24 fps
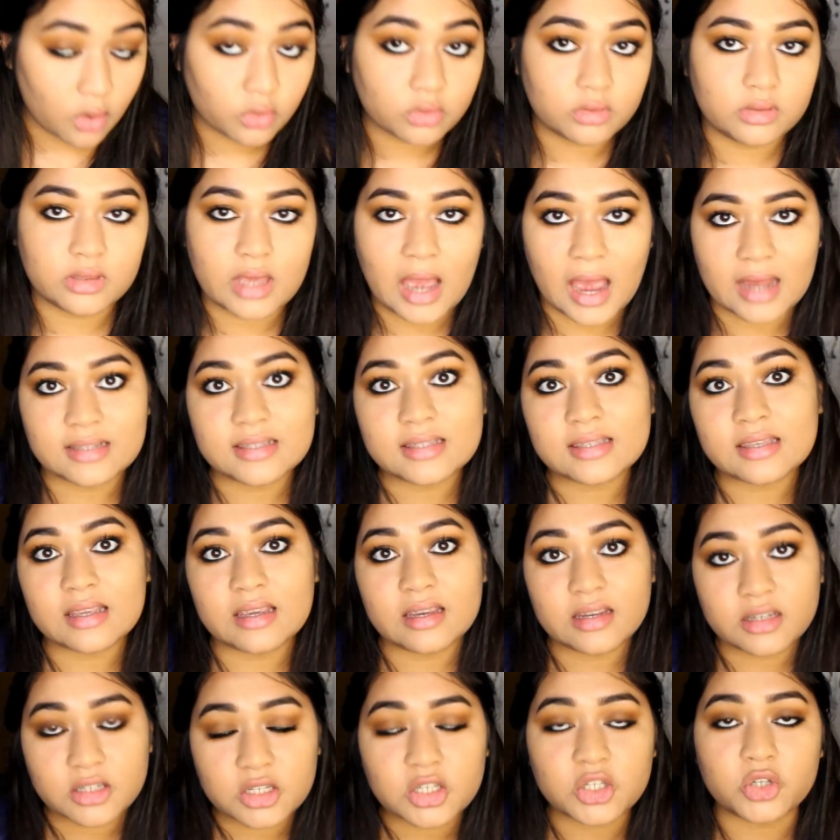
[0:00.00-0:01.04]
that's
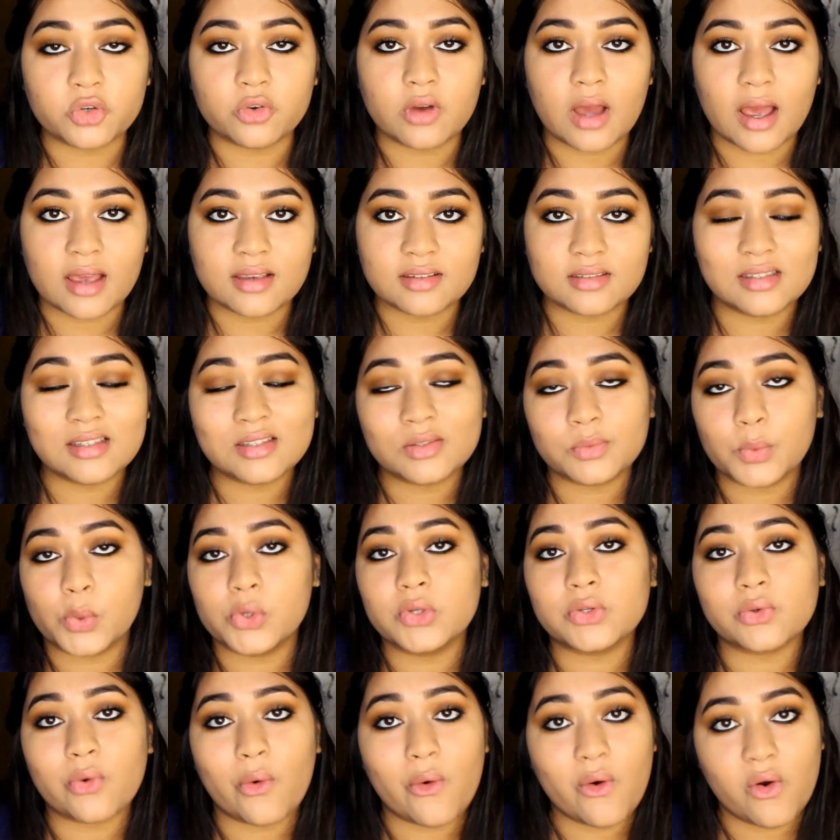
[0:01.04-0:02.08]
it, you guys. This
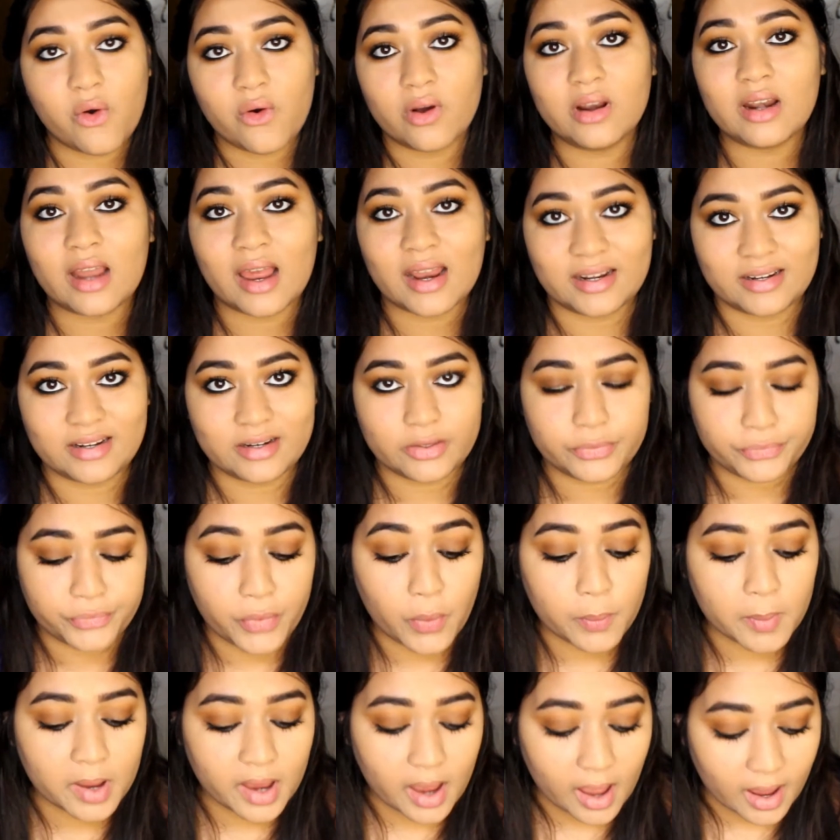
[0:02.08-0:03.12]
was all I did
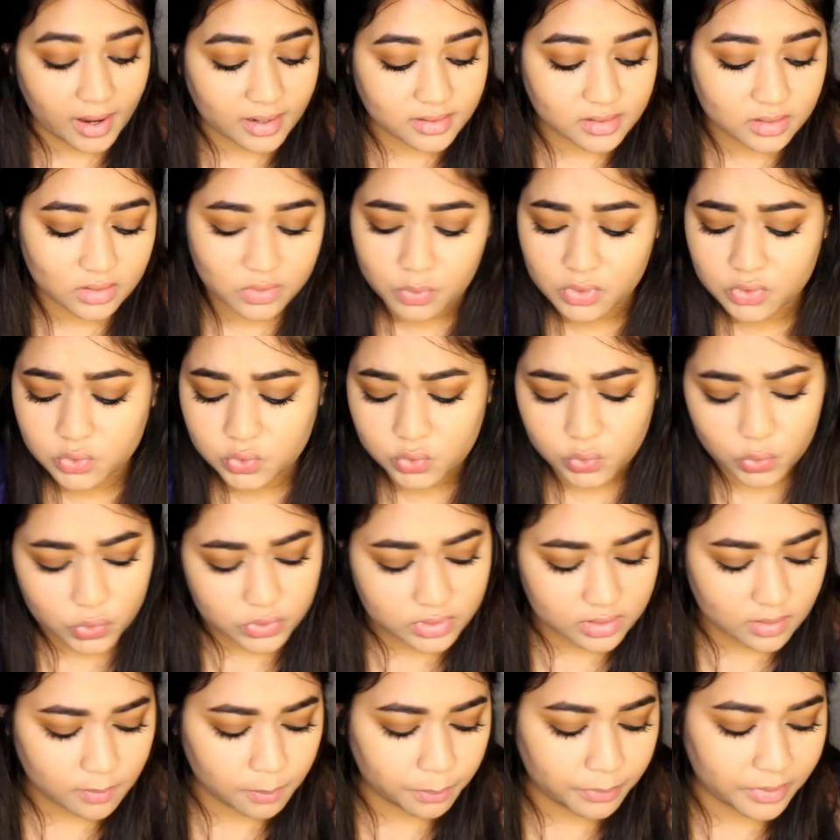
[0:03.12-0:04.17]
for my eyes. It was so
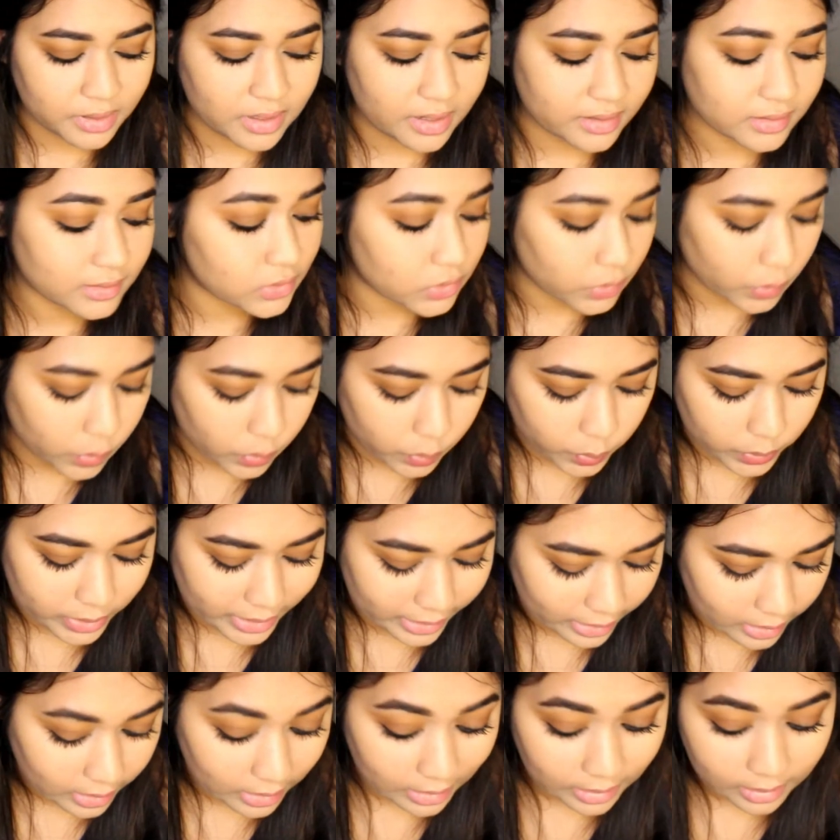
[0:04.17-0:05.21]
simple and so
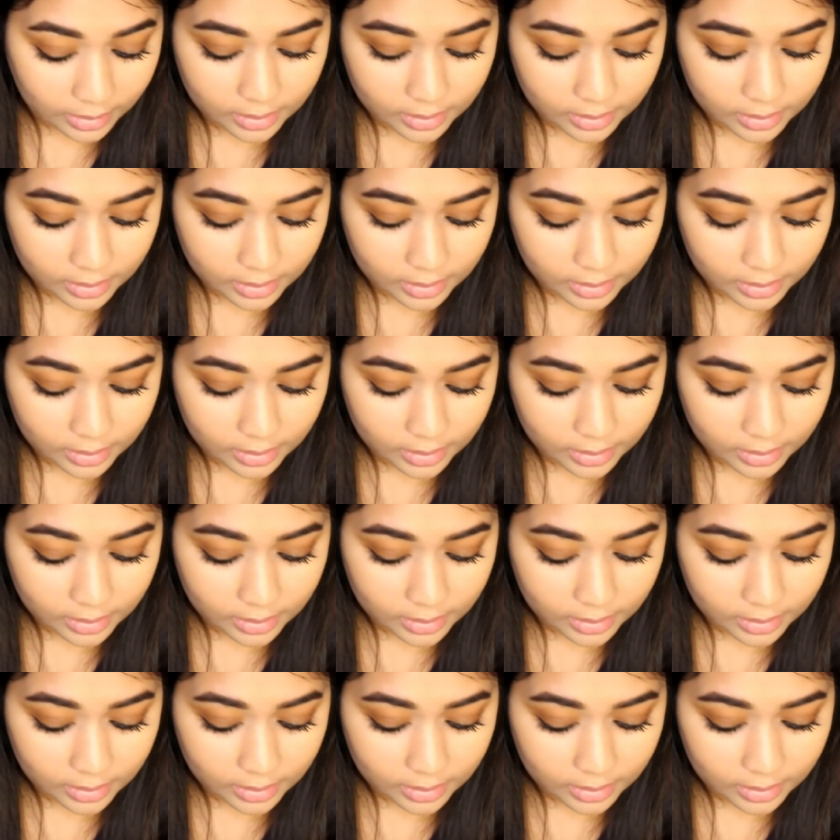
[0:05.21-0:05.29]
quick.